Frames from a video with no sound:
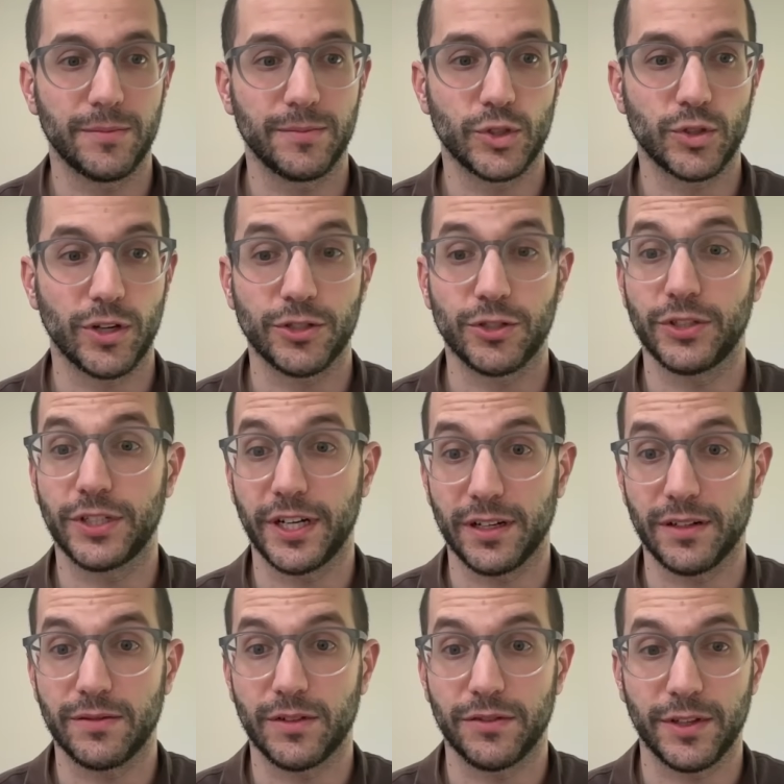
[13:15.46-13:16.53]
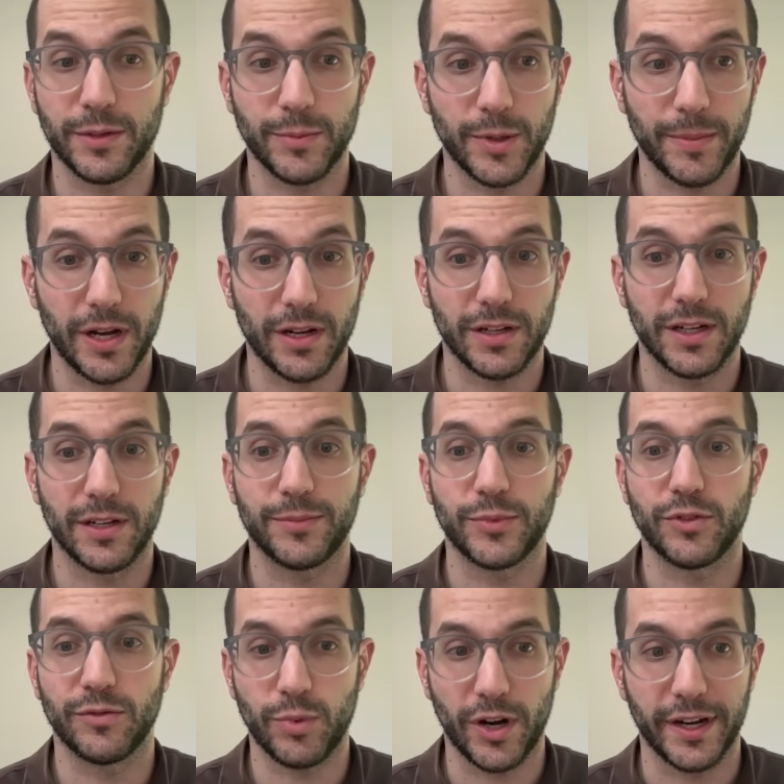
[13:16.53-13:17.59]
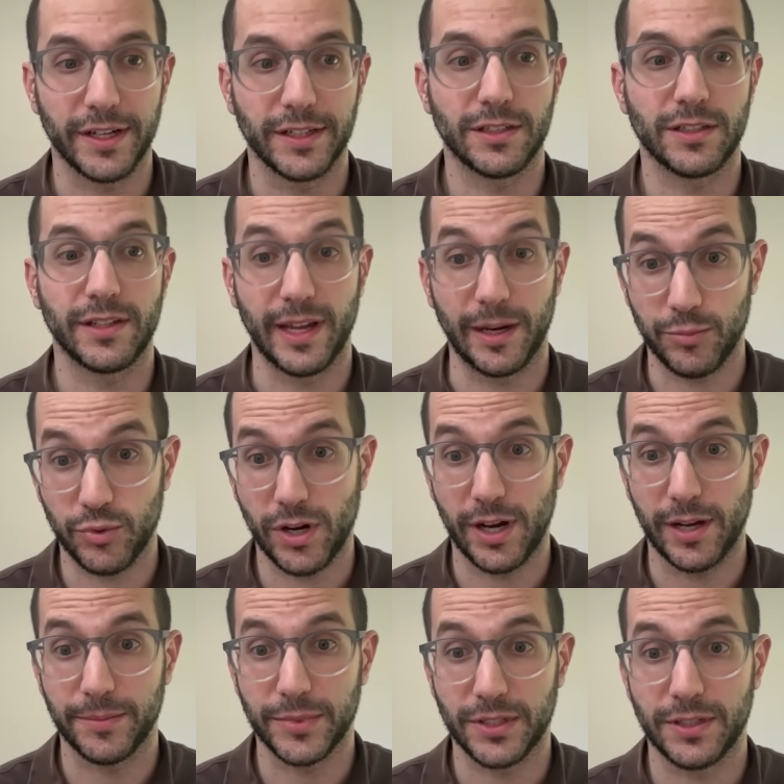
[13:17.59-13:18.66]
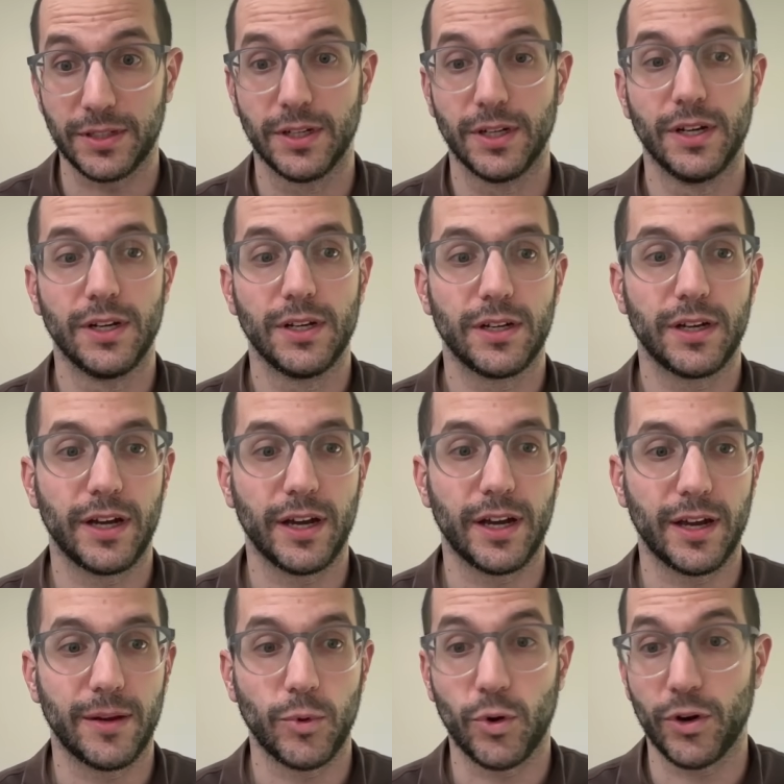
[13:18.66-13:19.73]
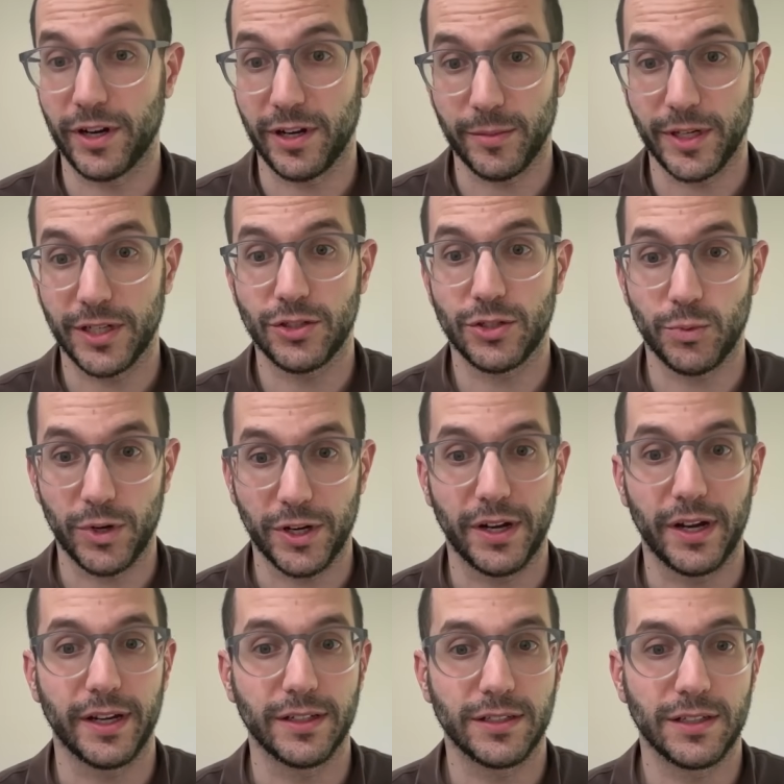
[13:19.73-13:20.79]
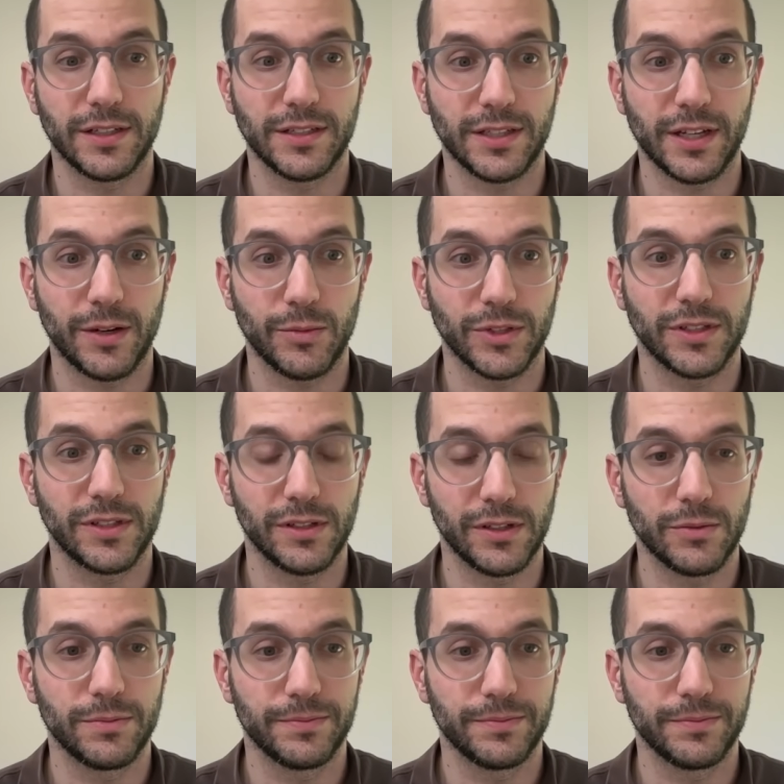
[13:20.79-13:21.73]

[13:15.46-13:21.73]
structured data of a Figma mockup you've brought into that prompt, or an image or whatnot to decide what to do.